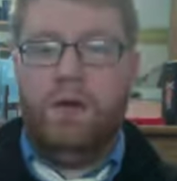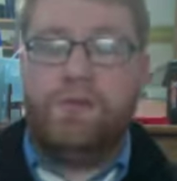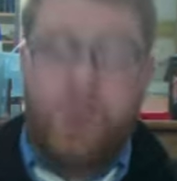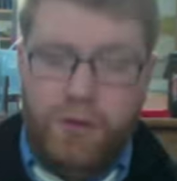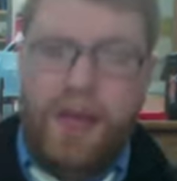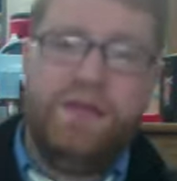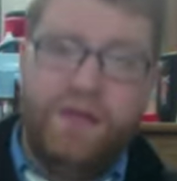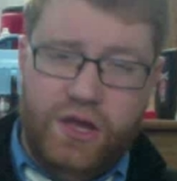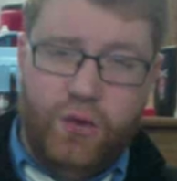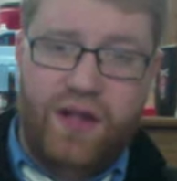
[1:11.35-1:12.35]
So like the
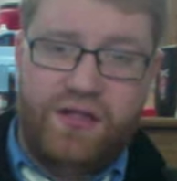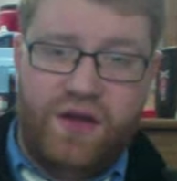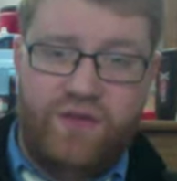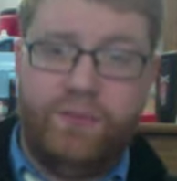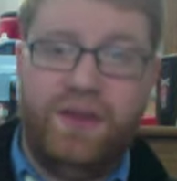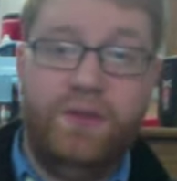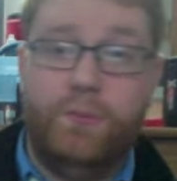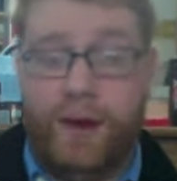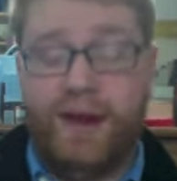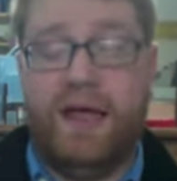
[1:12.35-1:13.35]
US government, the
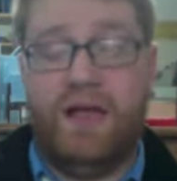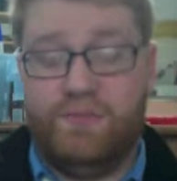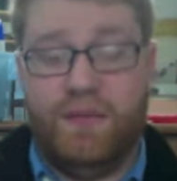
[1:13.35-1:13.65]
brain has